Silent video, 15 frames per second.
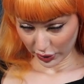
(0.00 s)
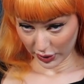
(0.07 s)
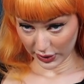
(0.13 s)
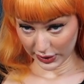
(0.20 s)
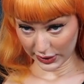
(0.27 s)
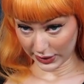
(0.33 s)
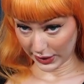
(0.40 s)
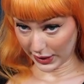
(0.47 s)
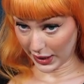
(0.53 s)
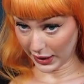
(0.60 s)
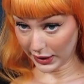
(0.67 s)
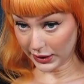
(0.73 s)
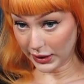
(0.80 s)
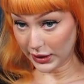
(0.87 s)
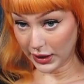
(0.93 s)
gonna
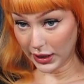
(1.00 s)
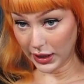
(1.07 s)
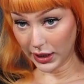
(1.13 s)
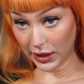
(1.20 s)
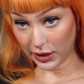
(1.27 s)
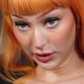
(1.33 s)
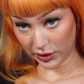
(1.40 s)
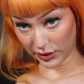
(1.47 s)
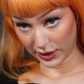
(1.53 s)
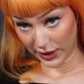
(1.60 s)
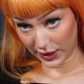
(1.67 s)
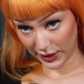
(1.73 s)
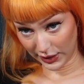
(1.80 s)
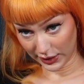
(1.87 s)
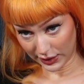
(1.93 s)
slightly
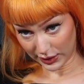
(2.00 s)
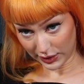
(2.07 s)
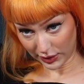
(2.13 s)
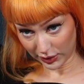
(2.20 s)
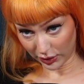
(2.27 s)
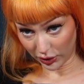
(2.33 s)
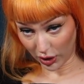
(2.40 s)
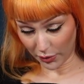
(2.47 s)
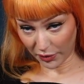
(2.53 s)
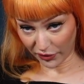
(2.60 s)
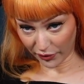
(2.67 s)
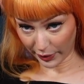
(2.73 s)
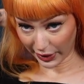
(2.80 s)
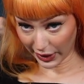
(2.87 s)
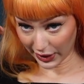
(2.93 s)
tease the top of
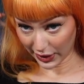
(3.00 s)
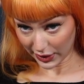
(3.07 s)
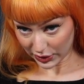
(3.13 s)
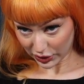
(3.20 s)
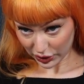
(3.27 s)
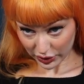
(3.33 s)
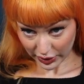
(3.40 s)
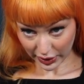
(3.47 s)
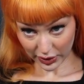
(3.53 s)
my hair just to